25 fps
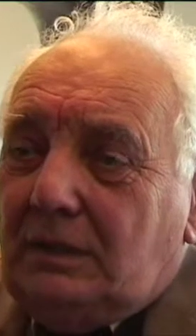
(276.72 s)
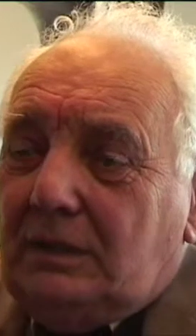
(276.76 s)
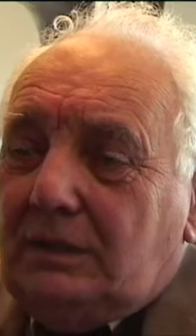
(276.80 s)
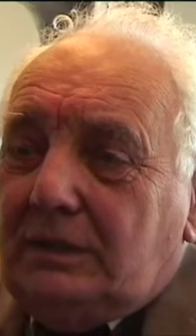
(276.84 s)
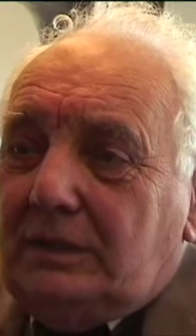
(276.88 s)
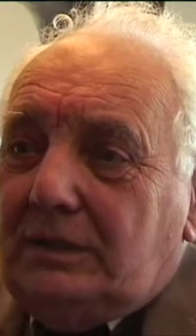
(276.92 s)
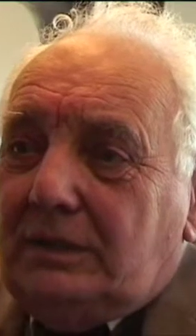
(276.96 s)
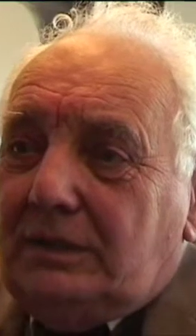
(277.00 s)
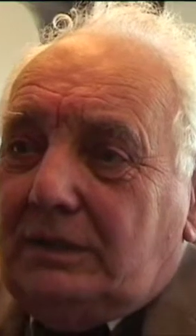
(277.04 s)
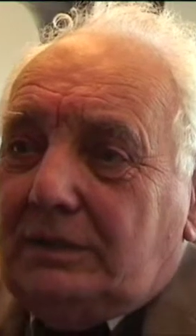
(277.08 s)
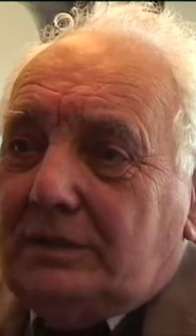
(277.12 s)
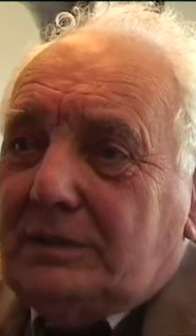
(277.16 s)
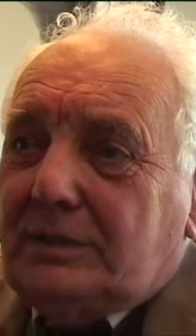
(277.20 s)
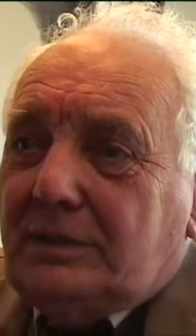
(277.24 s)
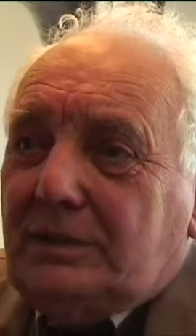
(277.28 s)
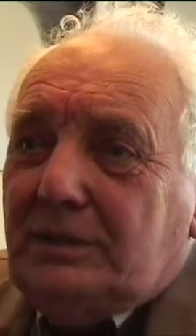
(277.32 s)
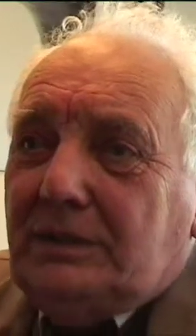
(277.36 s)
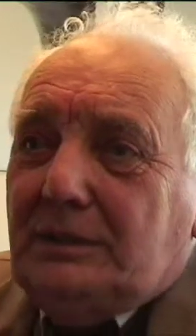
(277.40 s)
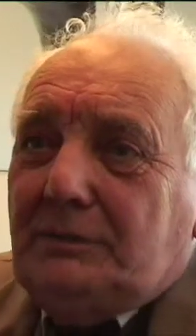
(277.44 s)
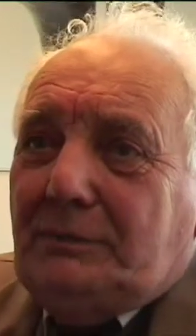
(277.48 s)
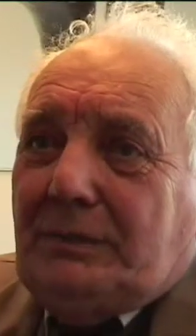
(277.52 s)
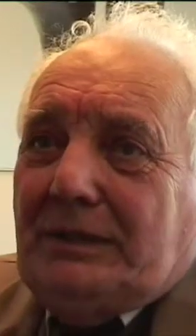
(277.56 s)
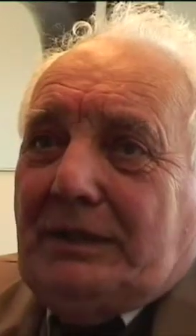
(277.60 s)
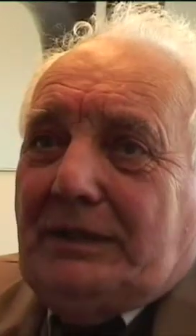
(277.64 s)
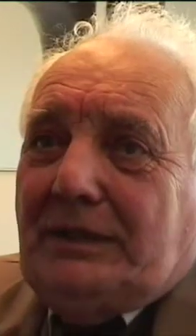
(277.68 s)
that
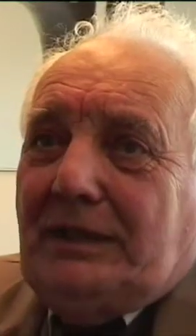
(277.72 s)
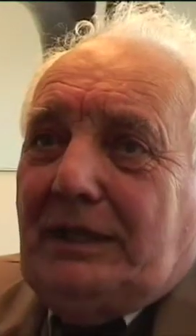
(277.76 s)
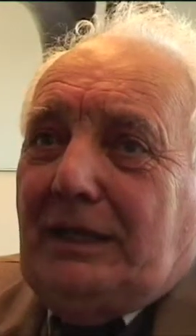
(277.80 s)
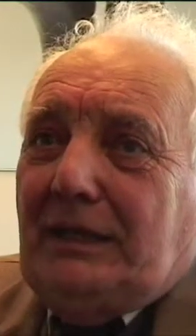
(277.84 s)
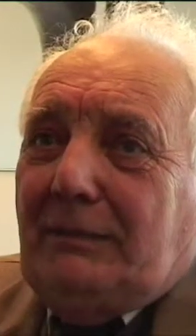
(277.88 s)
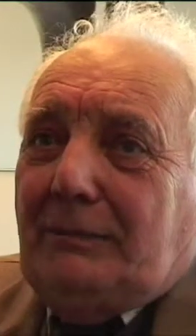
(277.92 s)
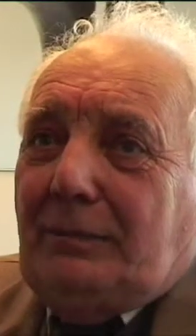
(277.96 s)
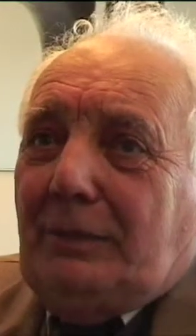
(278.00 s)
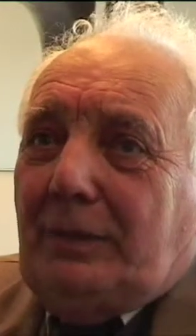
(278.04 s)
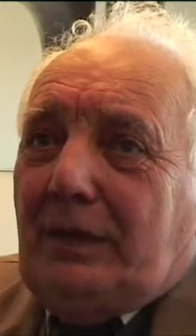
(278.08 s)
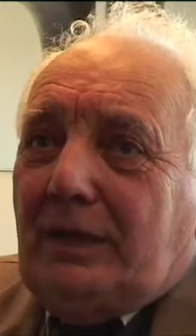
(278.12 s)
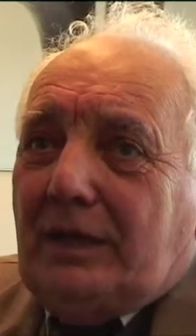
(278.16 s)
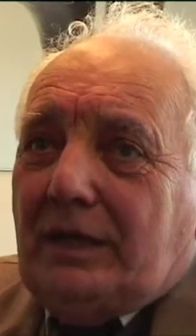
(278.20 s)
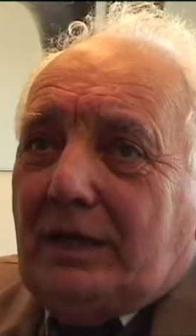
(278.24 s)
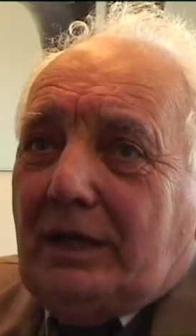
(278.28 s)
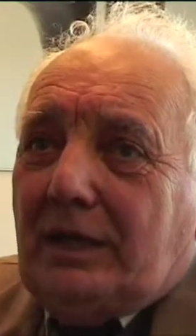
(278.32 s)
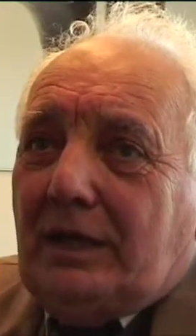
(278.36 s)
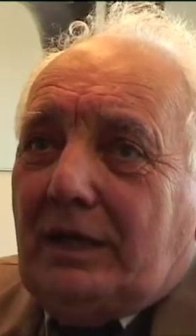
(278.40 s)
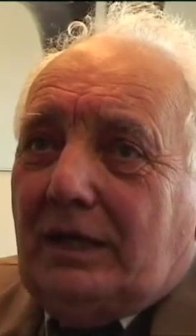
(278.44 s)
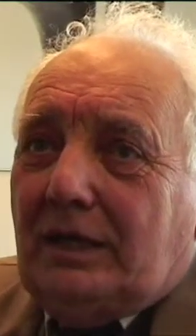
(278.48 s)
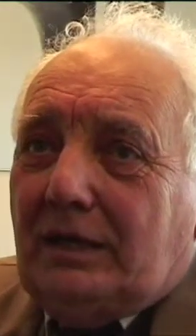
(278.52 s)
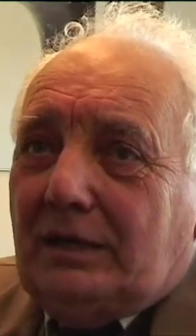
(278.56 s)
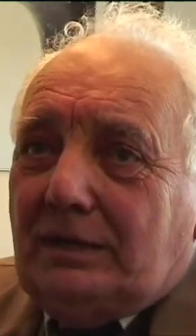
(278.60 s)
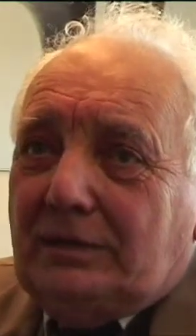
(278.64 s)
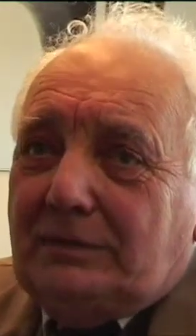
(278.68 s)
had been hit by a
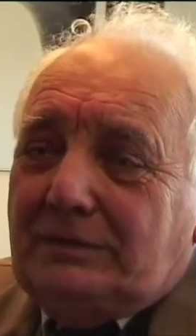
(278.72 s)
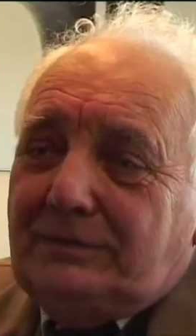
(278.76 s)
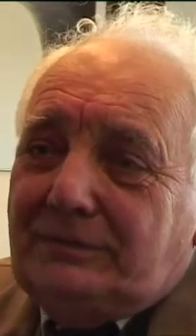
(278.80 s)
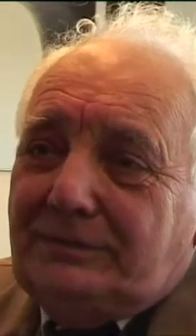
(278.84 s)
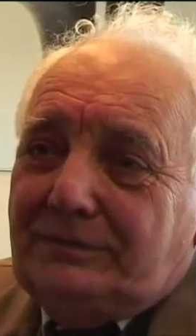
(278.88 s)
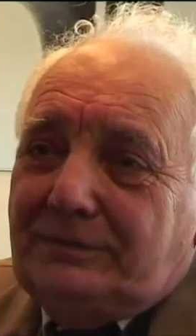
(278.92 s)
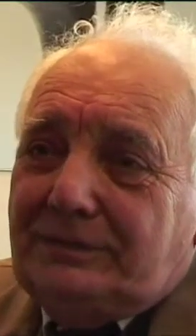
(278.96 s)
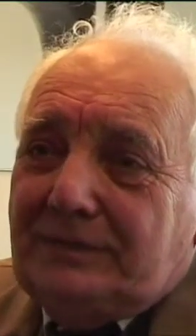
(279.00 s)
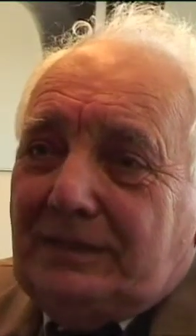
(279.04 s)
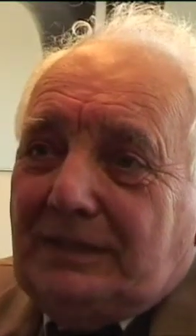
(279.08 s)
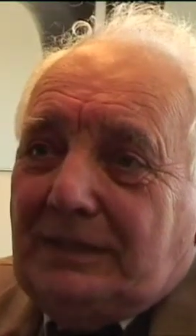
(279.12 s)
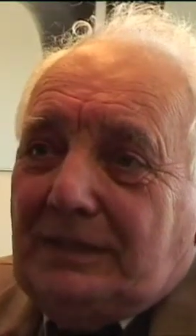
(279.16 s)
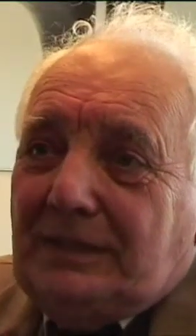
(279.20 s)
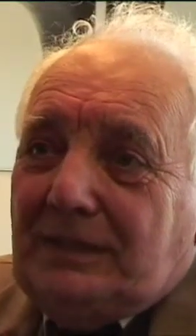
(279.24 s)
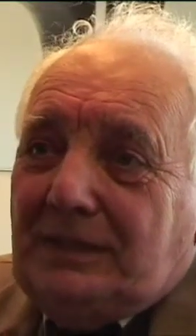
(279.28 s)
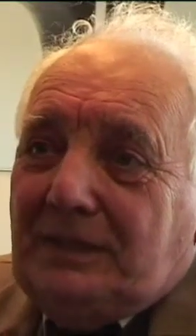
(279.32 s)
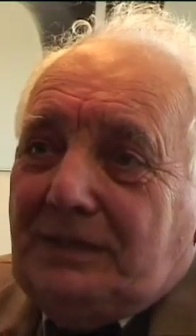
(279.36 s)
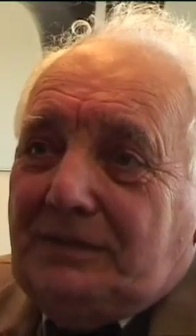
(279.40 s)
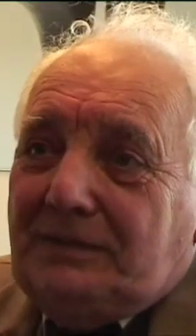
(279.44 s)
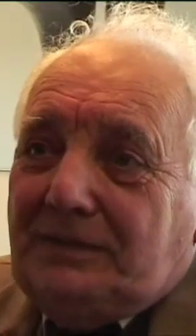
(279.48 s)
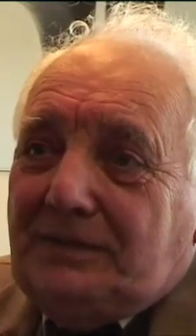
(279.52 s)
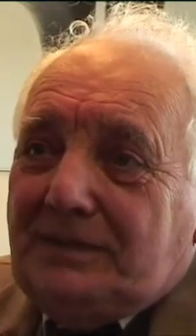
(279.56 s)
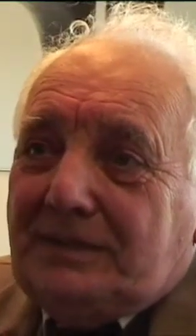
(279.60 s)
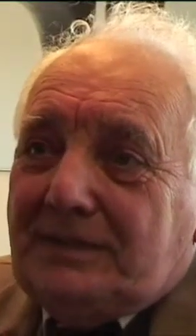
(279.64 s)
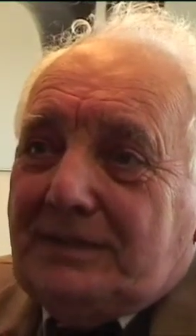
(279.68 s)
car
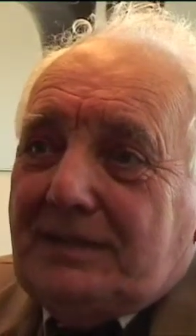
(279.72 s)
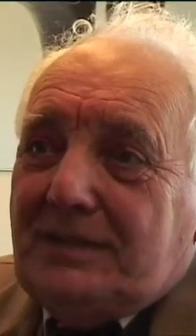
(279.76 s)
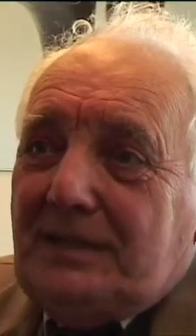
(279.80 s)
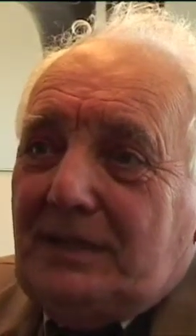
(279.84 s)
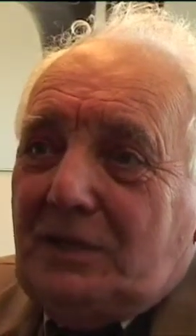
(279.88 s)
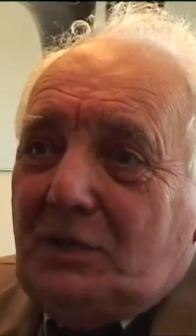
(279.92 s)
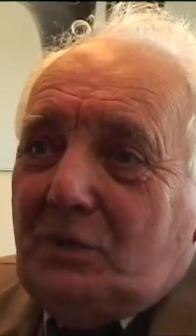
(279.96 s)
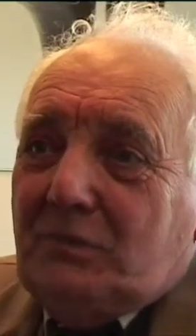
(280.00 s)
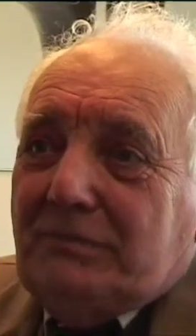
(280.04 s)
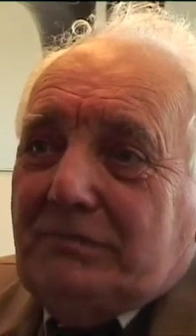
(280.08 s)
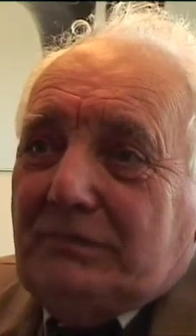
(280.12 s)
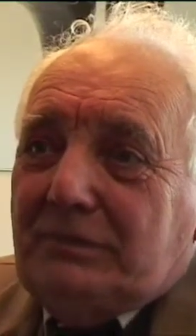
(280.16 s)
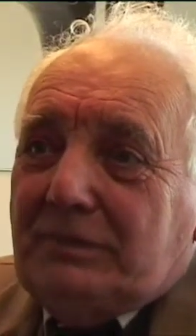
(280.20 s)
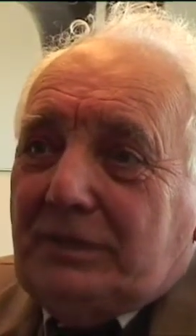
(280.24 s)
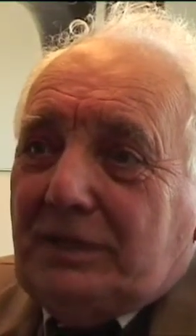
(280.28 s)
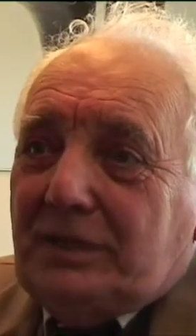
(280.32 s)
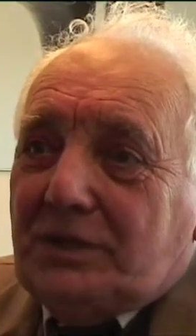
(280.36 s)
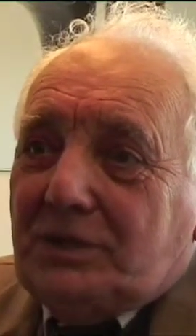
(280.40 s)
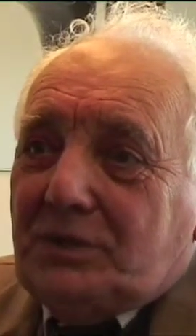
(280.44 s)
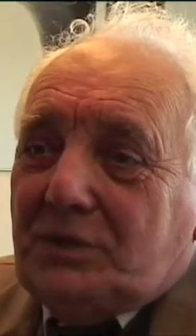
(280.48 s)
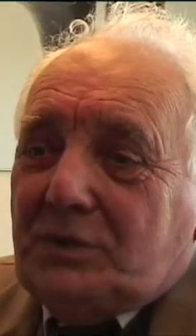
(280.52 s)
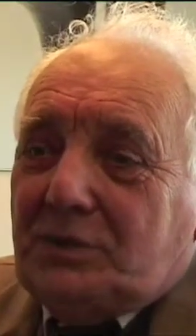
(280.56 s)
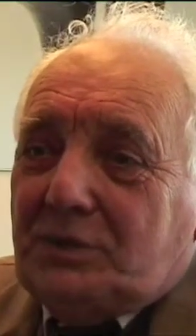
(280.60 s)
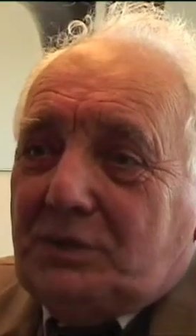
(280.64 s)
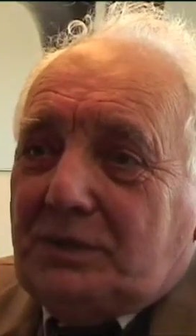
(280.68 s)
and the teeth were all
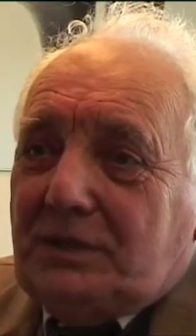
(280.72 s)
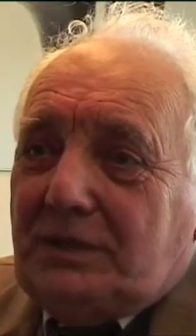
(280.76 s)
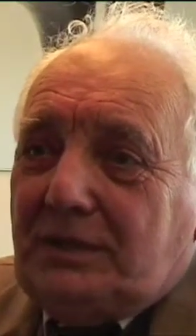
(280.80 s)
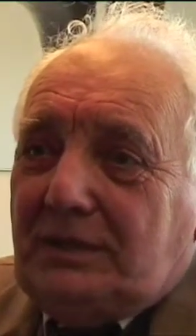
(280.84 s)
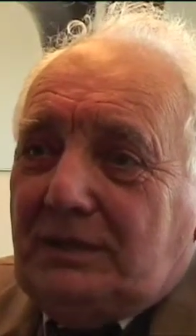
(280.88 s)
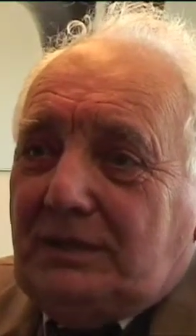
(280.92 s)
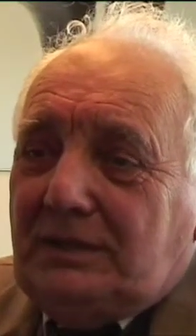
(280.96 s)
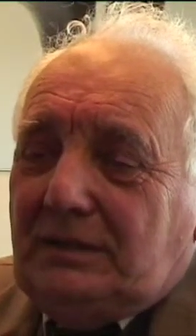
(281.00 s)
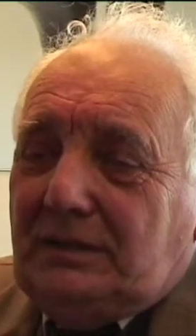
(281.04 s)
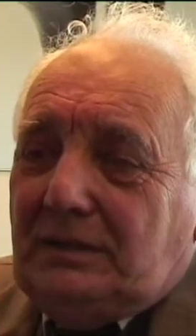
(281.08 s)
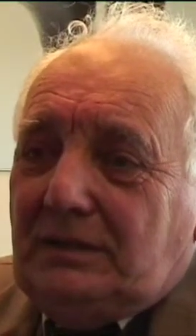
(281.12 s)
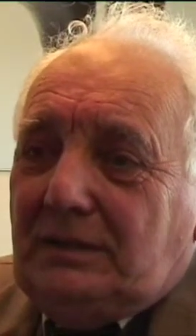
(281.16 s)
distorted,